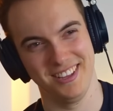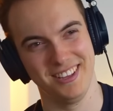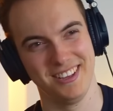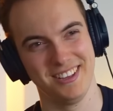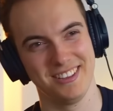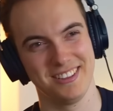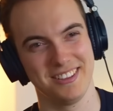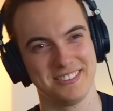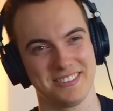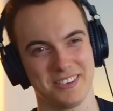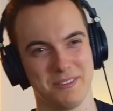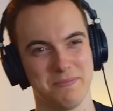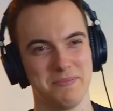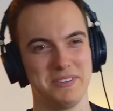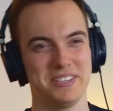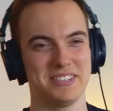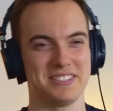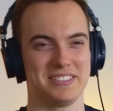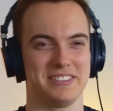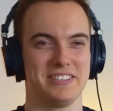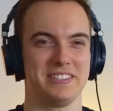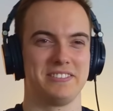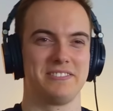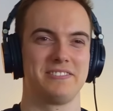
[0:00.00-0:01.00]
The zombies
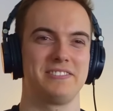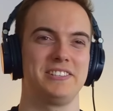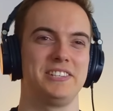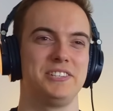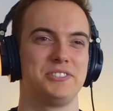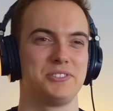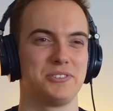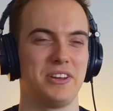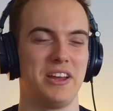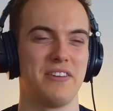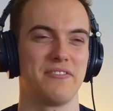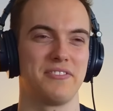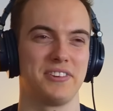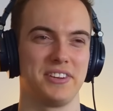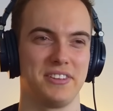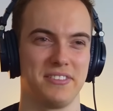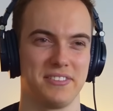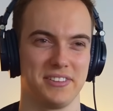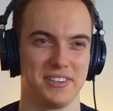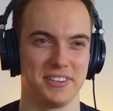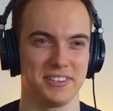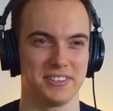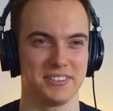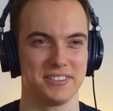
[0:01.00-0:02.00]
literally do
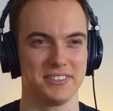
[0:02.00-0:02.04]
everything.